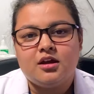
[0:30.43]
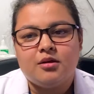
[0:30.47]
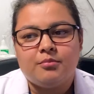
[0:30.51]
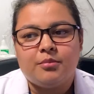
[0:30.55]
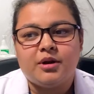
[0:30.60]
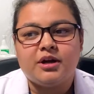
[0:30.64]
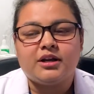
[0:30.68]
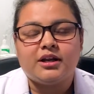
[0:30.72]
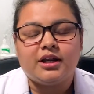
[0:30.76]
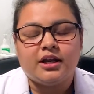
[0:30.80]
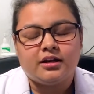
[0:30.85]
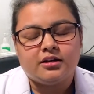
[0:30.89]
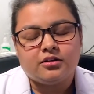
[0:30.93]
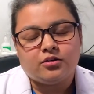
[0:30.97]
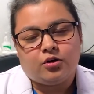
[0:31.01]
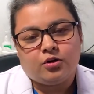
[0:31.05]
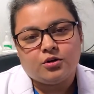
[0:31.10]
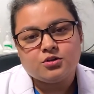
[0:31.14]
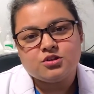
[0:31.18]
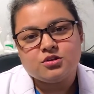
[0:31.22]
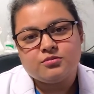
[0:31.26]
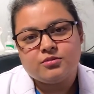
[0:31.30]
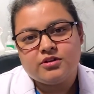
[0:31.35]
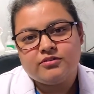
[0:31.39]
but can
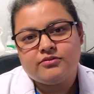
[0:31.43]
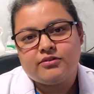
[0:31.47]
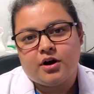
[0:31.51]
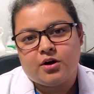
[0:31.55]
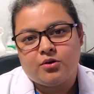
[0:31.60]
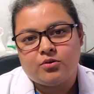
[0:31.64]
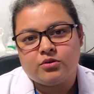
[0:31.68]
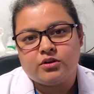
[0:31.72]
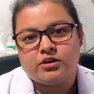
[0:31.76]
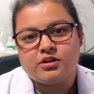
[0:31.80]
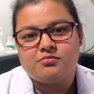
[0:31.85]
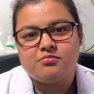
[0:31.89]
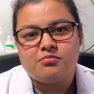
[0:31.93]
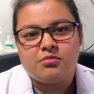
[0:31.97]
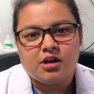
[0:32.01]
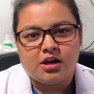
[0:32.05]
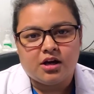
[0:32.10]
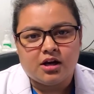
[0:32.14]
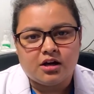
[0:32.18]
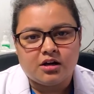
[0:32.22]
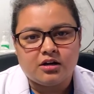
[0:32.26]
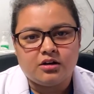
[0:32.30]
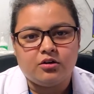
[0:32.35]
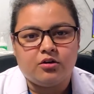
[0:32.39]
also be found in
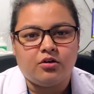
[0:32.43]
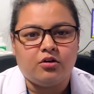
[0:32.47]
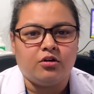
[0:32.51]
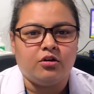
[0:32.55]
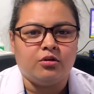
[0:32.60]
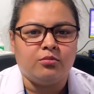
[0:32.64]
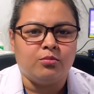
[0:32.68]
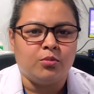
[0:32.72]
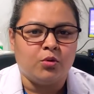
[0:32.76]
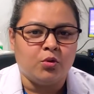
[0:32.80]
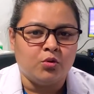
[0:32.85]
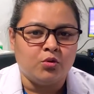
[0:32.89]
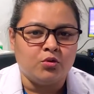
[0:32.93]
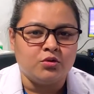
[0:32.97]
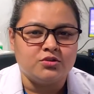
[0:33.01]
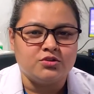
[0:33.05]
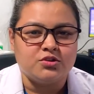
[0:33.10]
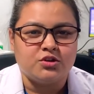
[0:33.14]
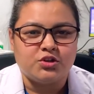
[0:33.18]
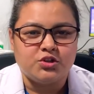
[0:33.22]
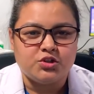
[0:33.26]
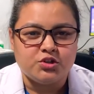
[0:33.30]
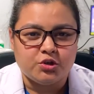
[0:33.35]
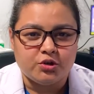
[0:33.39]
blood or bones
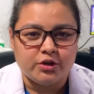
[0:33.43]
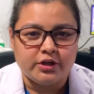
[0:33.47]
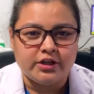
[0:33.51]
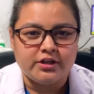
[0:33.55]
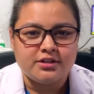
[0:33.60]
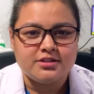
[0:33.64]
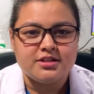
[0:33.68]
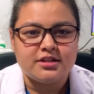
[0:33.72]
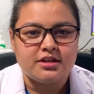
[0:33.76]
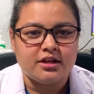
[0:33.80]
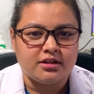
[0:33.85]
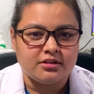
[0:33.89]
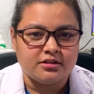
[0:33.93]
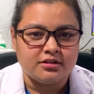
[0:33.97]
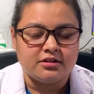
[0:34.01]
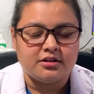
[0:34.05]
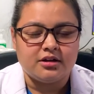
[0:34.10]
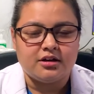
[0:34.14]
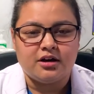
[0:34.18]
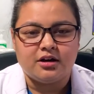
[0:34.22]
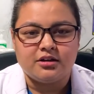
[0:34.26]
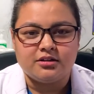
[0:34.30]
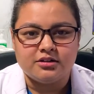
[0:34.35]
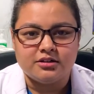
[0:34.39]
or joints and
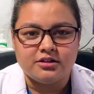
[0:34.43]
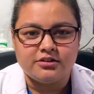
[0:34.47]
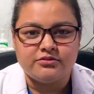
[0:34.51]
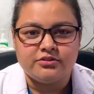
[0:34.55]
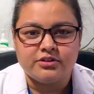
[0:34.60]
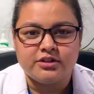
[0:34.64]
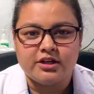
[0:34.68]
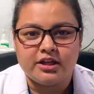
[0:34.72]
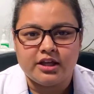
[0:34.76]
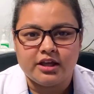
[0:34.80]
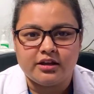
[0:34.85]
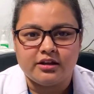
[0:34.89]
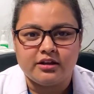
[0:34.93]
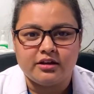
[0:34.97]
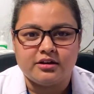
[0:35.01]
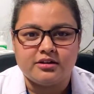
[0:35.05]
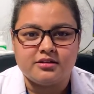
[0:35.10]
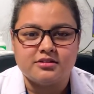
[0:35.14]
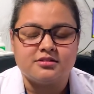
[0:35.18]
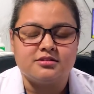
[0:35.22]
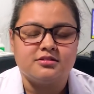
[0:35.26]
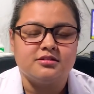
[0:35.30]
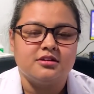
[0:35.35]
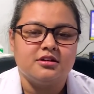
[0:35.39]
other, other different
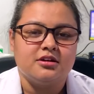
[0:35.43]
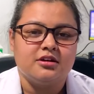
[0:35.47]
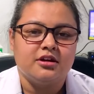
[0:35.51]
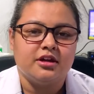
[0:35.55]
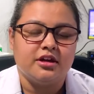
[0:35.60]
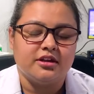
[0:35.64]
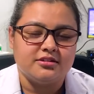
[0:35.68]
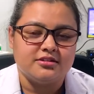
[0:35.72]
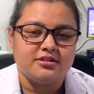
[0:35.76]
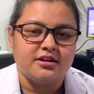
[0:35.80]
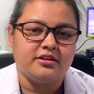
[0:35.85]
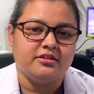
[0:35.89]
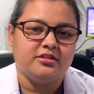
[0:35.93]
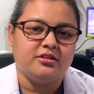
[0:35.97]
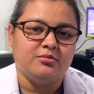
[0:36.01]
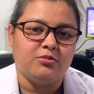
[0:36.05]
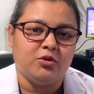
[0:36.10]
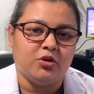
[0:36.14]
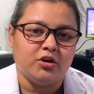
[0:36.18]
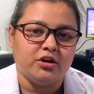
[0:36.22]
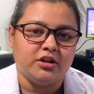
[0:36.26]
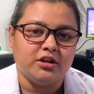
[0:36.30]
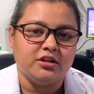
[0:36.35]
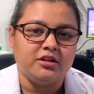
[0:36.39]
areas inside the
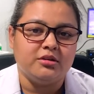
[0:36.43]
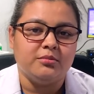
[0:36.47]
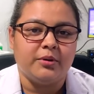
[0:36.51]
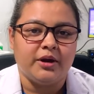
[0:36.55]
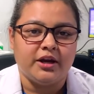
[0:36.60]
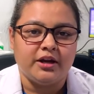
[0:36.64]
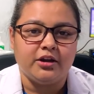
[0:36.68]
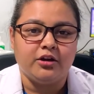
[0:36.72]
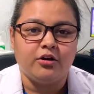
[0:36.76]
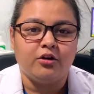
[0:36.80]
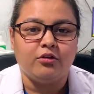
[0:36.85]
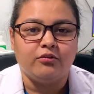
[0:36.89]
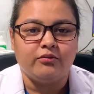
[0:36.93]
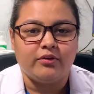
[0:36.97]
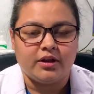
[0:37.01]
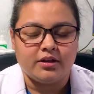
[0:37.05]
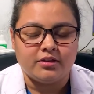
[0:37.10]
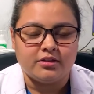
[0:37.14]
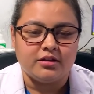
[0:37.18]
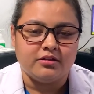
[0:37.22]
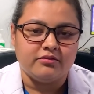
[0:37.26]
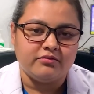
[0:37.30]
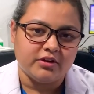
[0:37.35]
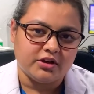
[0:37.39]
body, depending on where
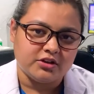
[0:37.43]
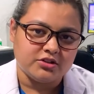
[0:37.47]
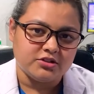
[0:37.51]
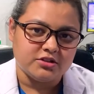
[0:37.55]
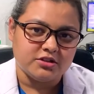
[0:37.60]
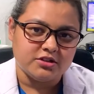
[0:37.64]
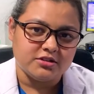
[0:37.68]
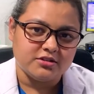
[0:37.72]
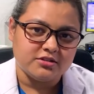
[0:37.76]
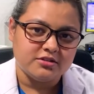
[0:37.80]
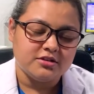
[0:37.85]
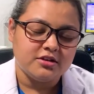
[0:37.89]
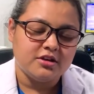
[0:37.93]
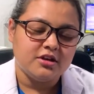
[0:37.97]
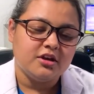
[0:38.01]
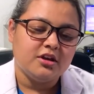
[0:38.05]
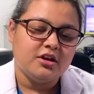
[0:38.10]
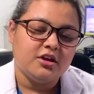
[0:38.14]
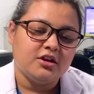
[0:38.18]
the infection is.